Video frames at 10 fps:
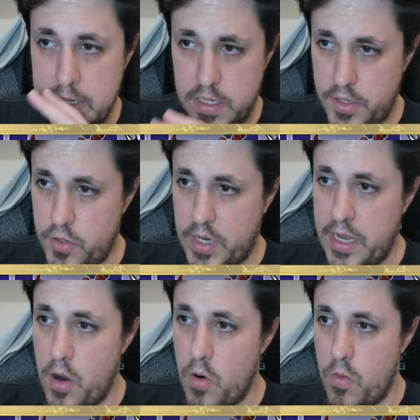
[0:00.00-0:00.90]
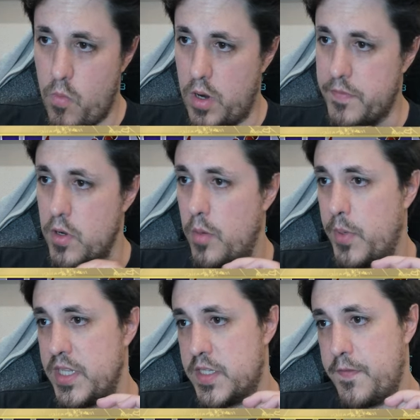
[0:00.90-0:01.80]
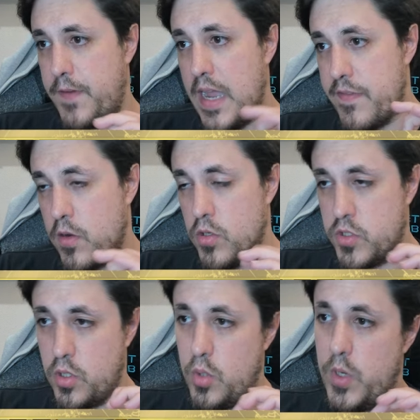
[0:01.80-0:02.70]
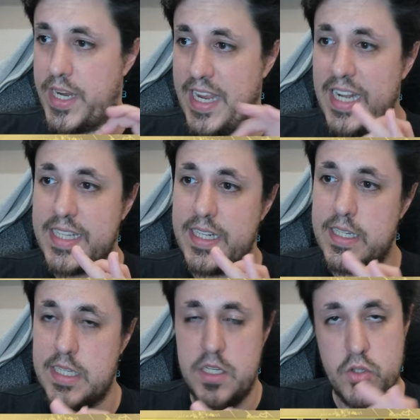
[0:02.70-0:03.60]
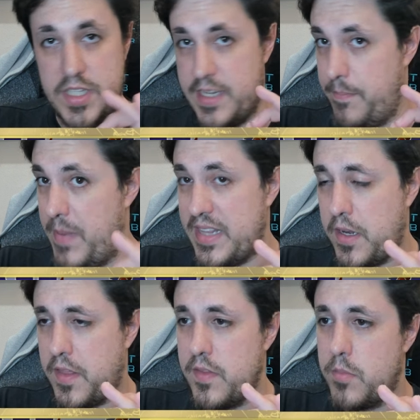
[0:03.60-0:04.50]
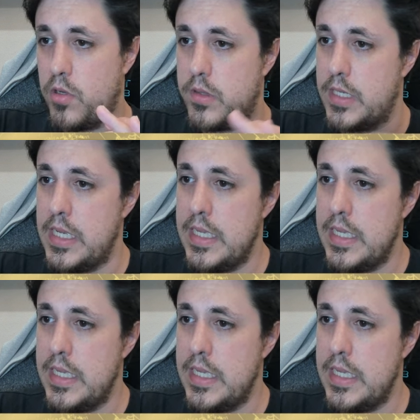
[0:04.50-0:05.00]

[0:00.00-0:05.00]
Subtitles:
You KO one of your opponent's 5 cost or lower characters, so it's a better Thunderbolt.